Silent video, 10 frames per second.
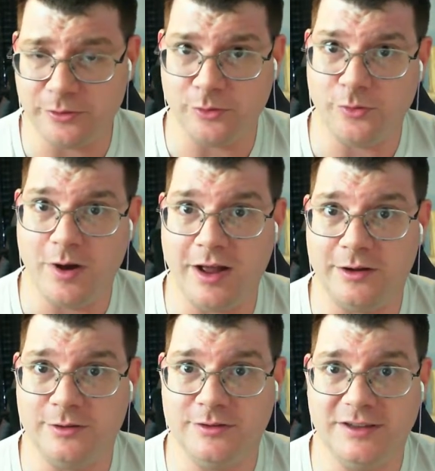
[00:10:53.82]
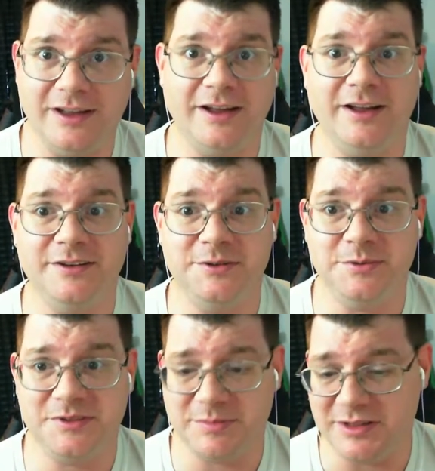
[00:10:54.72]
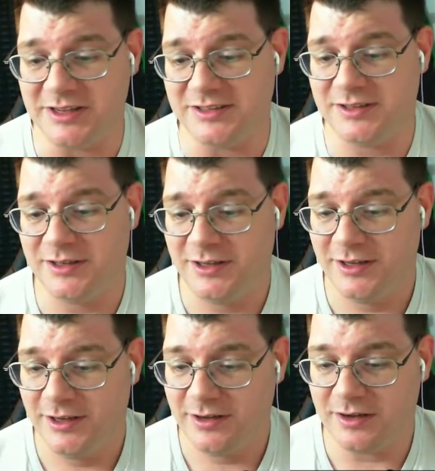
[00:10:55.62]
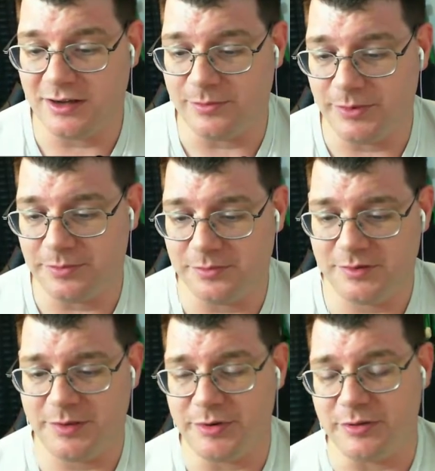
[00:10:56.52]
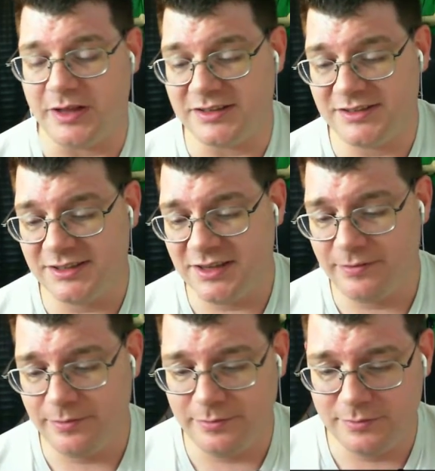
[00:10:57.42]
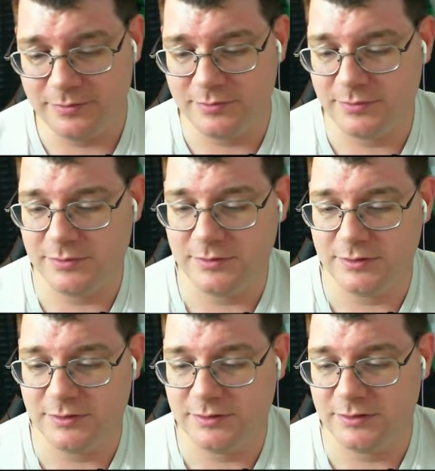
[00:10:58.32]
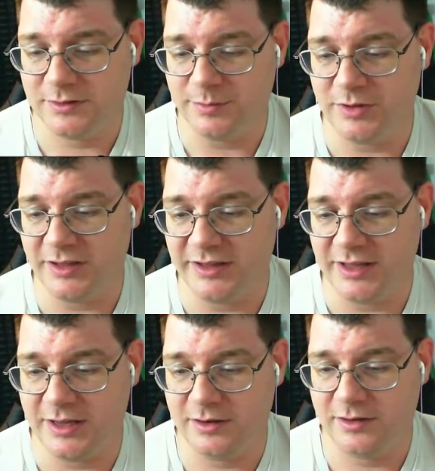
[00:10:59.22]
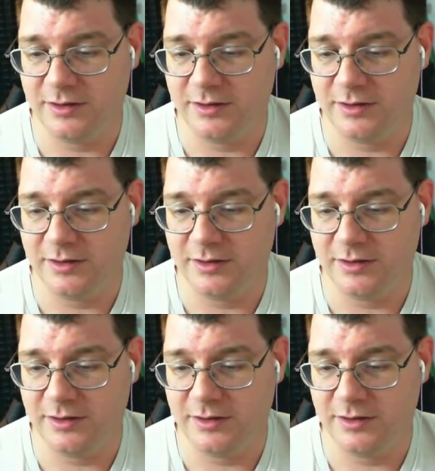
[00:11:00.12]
little while uh, doing some of these. Uh, what Can we do like six of them? Something like that?